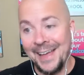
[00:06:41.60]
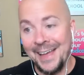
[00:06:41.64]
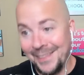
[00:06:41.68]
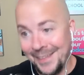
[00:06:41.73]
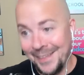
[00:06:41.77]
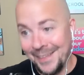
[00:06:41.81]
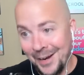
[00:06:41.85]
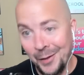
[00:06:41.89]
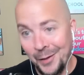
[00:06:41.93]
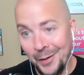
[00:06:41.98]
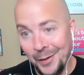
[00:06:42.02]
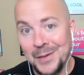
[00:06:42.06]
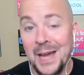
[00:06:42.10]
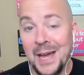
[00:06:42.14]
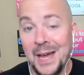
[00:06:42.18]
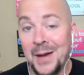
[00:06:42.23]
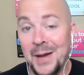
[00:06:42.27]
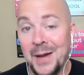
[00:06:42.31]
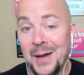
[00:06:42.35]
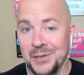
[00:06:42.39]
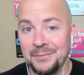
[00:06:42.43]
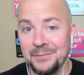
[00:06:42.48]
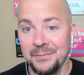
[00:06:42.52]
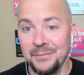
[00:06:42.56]
And then I'll
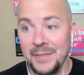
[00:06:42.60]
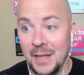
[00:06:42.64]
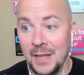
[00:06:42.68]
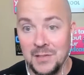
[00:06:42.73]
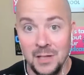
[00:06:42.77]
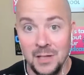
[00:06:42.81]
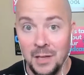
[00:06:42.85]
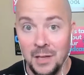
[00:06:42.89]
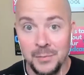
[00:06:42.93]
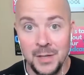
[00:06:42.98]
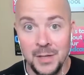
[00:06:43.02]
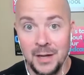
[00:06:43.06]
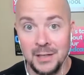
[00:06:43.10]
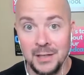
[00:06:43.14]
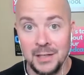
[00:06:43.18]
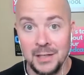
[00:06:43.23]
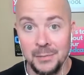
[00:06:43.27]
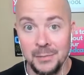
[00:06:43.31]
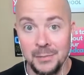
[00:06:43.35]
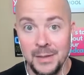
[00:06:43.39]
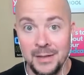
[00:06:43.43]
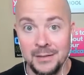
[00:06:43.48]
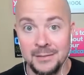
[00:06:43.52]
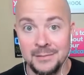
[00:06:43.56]
mention the outro.
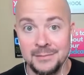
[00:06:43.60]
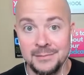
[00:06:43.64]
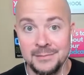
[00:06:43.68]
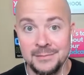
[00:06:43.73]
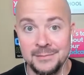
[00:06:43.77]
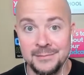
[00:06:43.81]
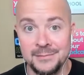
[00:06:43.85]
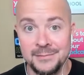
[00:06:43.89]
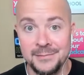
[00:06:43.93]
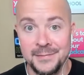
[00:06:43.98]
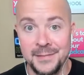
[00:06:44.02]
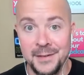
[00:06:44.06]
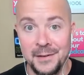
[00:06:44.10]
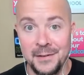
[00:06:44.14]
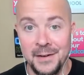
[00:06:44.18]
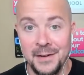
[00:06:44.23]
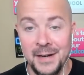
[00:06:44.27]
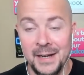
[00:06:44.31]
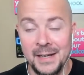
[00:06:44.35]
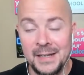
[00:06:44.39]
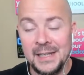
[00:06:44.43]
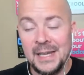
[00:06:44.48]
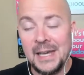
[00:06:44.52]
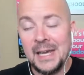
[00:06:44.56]
That's all I'm talking about.
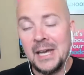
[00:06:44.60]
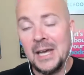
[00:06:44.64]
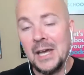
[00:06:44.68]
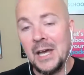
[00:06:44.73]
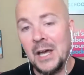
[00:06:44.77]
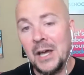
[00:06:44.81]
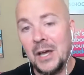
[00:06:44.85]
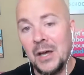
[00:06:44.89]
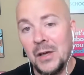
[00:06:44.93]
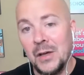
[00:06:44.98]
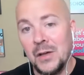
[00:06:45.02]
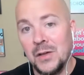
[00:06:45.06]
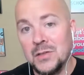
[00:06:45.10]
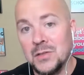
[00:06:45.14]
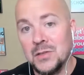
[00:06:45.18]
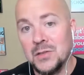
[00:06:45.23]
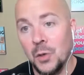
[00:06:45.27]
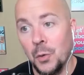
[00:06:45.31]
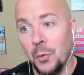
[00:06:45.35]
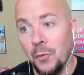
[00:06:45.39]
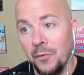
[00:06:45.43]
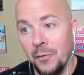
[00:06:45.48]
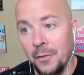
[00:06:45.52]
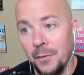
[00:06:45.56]
All right.
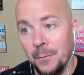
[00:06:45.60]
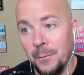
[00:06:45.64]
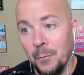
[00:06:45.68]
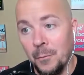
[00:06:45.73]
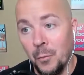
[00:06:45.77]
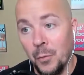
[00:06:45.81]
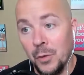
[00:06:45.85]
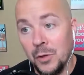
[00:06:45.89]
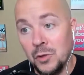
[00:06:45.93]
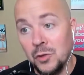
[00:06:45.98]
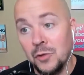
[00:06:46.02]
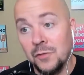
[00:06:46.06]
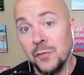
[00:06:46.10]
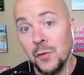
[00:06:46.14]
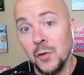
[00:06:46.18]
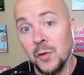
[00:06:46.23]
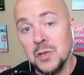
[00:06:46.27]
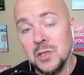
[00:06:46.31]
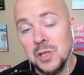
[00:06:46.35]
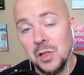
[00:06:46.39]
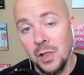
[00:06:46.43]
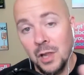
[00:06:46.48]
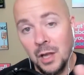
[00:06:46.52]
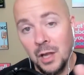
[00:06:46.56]
So
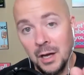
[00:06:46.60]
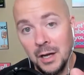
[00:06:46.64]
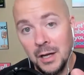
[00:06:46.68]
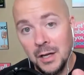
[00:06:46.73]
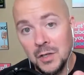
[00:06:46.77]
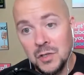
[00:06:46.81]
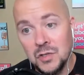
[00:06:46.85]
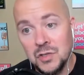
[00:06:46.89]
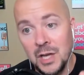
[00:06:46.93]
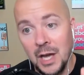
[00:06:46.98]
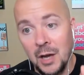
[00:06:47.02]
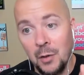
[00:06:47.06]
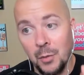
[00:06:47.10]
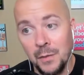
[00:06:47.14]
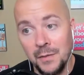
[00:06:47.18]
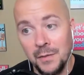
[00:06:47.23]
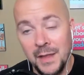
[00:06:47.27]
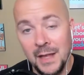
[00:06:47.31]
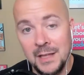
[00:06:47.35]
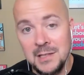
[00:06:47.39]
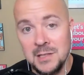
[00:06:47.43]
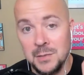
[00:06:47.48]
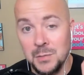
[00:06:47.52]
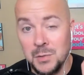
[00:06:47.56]
when you first launch,
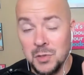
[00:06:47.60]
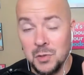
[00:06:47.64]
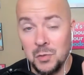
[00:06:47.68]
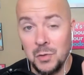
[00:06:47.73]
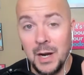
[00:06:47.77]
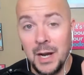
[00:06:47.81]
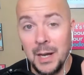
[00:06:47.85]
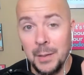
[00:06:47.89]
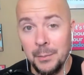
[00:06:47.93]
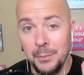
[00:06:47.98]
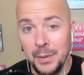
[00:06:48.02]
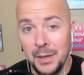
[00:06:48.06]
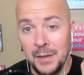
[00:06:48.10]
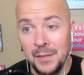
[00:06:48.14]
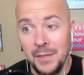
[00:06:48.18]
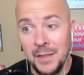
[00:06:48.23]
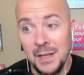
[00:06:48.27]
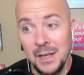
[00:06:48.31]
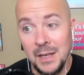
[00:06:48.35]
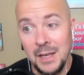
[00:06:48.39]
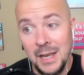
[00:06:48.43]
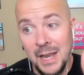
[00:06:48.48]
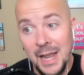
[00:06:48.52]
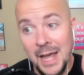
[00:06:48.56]
I want that subscribe
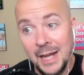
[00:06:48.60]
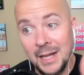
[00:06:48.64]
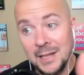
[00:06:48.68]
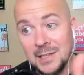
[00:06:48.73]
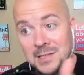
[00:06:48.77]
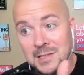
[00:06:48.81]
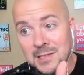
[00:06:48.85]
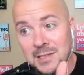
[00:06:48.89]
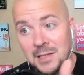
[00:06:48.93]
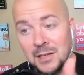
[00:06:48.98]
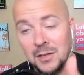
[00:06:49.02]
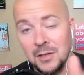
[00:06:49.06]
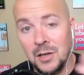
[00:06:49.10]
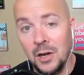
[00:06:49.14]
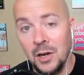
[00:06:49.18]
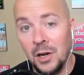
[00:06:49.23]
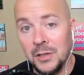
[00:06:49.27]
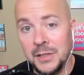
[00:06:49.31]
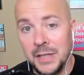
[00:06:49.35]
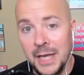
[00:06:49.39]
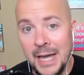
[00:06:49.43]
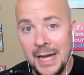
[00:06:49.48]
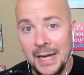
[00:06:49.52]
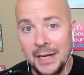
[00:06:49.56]
button. The next
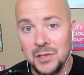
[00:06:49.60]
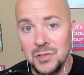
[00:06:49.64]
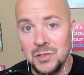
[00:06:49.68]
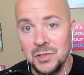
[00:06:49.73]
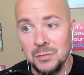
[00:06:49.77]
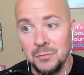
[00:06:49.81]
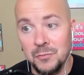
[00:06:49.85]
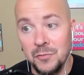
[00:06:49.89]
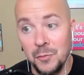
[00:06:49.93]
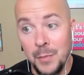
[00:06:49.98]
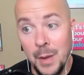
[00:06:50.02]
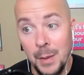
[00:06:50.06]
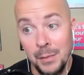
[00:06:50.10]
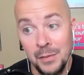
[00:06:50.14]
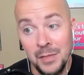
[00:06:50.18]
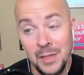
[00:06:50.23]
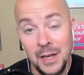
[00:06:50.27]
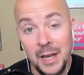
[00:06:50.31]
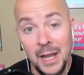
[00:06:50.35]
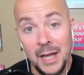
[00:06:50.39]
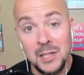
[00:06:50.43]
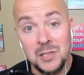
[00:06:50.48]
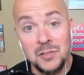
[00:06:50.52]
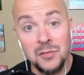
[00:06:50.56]
call to action for maybe
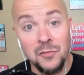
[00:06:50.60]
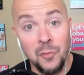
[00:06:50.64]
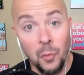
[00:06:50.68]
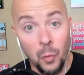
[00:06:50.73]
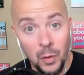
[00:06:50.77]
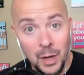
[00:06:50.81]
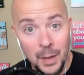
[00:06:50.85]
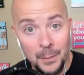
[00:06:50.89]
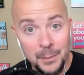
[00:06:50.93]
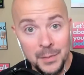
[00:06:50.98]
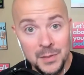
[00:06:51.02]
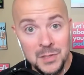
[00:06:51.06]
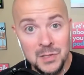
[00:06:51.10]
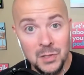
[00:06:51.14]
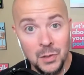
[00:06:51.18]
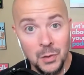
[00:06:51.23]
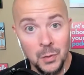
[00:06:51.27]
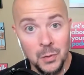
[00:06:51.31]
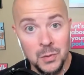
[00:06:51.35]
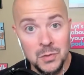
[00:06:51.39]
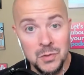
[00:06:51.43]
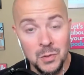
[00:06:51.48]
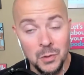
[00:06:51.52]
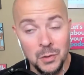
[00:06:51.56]
the next 4
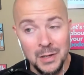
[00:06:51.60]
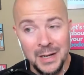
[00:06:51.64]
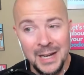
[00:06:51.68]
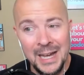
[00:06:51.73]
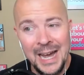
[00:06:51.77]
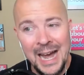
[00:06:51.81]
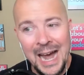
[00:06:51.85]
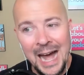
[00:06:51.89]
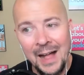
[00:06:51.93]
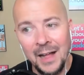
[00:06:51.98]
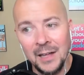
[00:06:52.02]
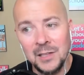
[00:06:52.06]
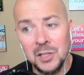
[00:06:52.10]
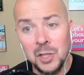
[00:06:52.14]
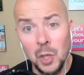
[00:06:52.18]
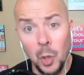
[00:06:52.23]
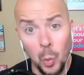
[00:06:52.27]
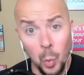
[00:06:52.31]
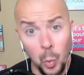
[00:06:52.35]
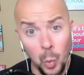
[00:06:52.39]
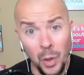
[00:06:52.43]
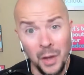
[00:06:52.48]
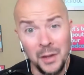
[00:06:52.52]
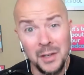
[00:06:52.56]
episodes, or I like to go
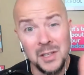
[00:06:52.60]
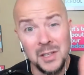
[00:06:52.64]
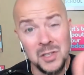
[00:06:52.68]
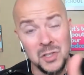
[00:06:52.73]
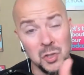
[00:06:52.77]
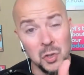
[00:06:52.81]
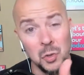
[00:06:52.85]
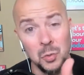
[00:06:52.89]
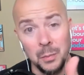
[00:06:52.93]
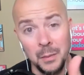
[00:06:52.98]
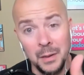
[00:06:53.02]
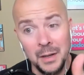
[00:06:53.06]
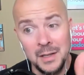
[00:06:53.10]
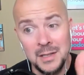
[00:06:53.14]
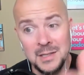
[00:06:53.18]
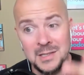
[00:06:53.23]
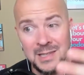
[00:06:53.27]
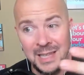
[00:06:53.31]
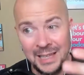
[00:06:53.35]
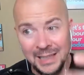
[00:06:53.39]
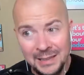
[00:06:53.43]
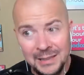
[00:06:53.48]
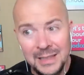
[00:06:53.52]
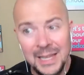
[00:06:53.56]
1 to 2 months. Like
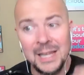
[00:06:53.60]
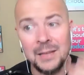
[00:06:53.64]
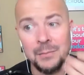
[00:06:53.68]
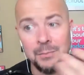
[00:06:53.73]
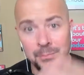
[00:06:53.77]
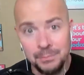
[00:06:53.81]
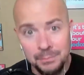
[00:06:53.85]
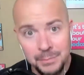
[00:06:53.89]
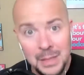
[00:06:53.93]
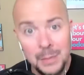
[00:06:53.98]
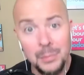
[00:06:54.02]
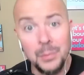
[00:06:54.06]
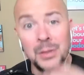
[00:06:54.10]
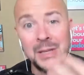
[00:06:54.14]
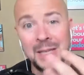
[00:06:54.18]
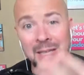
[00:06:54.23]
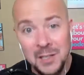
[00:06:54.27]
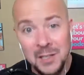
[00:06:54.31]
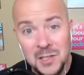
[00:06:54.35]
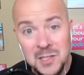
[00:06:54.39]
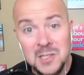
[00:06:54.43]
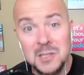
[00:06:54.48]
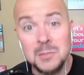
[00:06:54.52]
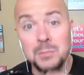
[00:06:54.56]
let people get
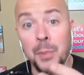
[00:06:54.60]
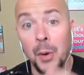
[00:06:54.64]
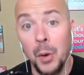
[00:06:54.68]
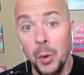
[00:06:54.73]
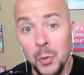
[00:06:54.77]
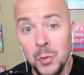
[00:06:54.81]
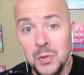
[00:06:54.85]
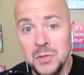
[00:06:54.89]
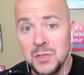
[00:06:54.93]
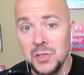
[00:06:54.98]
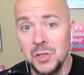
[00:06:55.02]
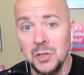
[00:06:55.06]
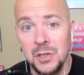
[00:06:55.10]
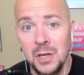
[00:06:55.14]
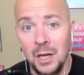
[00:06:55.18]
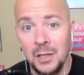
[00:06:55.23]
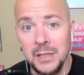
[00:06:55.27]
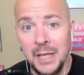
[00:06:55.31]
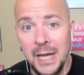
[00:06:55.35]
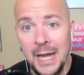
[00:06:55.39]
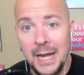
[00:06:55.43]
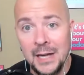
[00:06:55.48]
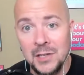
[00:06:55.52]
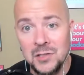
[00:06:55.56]
exposed to your call to
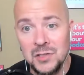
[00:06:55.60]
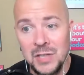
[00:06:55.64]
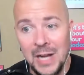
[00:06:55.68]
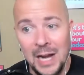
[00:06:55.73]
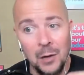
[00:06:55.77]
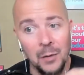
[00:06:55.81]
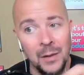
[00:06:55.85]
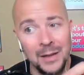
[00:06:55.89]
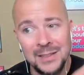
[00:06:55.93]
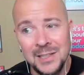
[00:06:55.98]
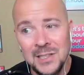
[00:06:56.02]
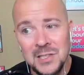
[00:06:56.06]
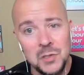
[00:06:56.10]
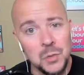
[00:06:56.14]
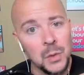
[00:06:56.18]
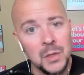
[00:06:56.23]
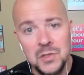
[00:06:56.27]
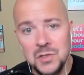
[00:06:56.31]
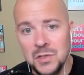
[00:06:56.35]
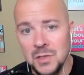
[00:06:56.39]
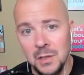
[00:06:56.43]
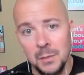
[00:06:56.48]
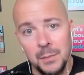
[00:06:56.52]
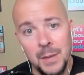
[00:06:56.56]
action. I don't like to switch
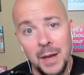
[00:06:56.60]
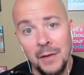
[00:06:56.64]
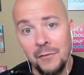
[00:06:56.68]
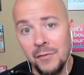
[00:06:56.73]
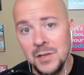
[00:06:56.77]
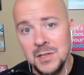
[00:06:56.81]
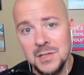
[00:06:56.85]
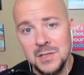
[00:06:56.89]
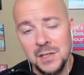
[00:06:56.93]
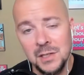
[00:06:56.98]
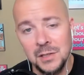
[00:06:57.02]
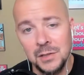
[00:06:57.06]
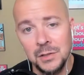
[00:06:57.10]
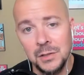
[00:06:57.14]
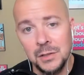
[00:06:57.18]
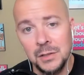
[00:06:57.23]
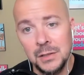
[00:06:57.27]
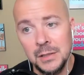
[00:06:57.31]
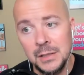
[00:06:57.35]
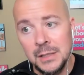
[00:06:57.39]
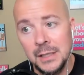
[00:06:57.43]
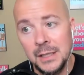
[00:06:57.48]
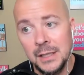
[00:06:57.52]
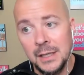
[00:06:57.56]
them every single
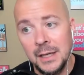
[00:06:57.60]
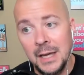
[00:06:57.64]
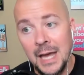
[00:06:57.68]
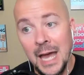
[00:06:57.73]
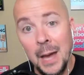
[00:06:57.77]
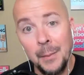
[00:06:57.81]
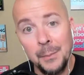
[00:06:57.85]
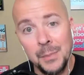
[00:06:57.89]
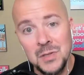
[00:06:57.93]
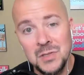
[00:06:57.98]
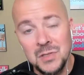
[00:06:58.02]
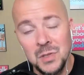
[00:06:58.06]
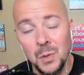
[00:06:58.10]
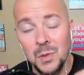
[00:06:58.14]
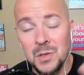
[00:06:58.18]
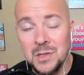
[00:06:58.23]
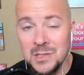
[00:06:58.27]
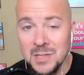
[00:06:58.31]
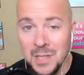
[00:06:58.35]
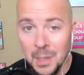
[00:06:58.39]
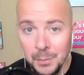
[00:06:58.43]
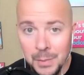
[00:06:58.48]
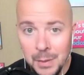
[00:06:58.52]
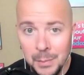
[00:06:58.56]
episode. Some
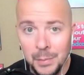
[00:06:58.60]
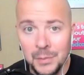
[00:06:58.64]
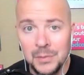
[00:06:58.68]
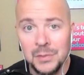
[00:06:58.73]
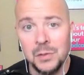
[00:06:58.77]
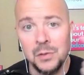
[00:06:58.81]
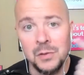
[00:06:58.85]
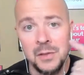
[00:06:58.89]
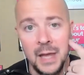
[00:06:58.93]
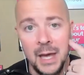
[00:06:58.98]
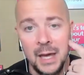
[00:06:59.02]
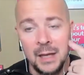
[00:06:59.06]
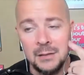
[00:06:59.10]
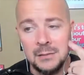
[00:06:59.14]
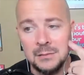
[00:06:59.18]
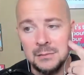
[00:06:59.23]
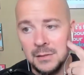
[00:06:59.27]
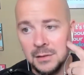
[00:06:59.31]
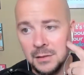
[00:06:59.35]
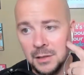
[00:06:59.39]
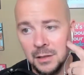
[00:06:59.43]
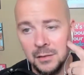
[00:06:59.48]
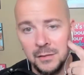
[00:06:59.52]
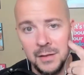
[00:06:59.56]
people do that.
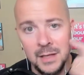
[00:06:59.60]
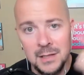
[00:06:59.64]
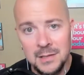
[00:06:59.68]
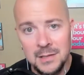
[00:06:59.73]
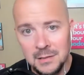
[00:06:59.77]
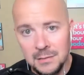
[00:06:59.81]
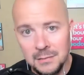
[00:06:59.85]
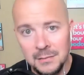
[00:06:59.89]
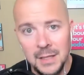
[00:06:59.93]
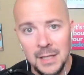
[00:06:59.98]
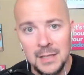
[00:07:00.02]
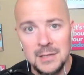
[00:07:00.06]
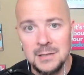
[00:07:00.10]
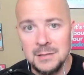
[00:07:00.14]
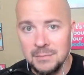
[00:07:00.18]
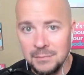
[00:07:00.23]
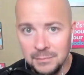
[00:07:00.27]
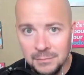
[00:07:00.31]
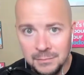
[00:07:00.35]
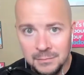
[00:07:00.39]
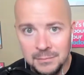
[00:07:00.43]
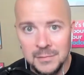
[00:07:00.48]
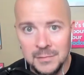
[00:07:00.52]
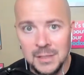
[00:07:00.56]
That's
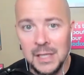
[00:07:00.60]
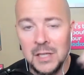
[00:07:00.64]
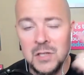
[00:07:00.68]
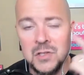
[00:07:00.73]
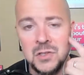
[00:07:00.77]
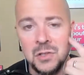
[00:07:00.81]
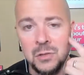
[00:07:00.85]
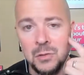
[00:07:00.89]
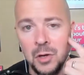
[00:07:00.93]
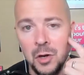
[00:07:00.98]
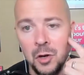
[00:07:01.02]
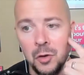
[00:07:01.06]
to each their own.